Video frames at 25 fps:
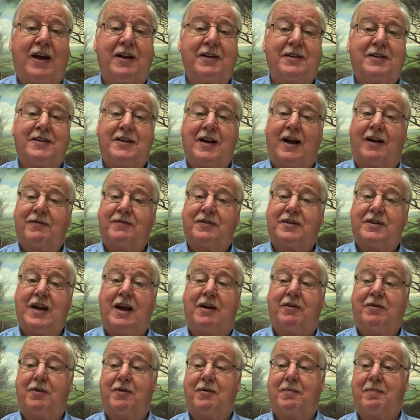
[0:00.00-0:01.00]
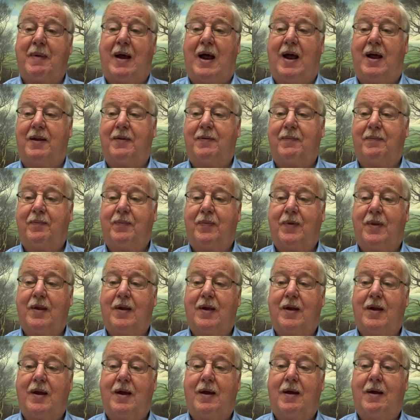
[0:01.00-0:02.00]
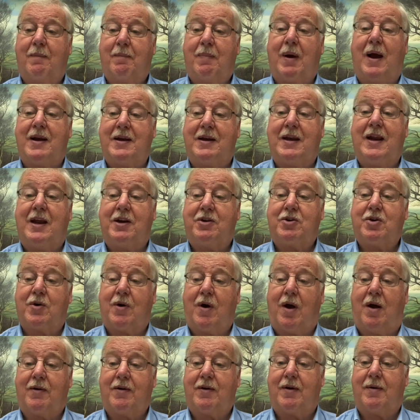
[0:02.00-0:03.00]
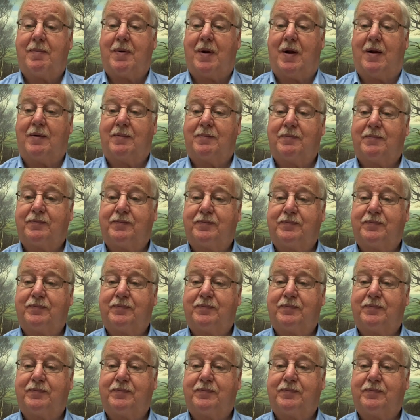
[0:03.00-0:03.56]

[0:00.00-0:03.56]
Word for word: and self centered man by nature honorable.